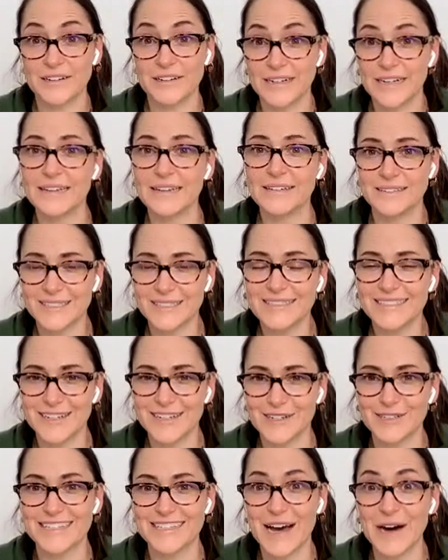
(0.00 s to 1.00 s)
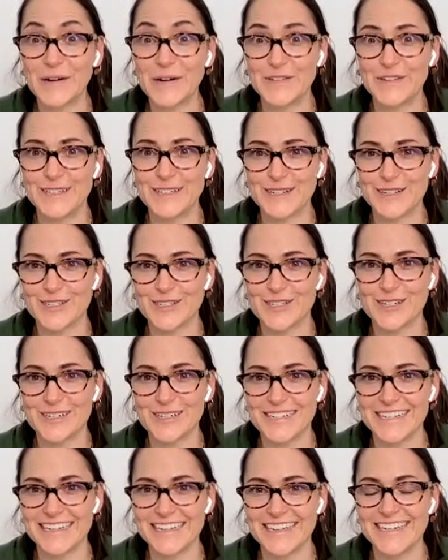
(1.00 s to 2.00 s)
honoring yourself and your
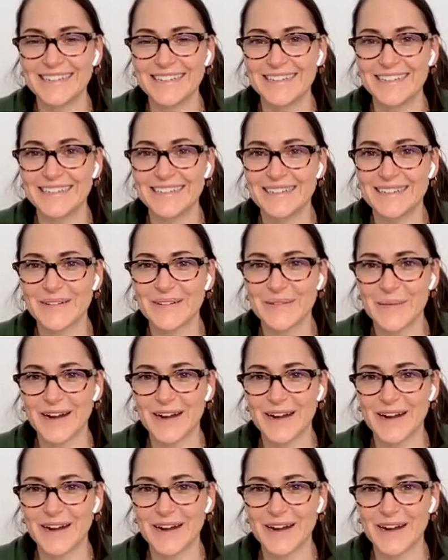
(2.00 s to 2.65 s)
journey and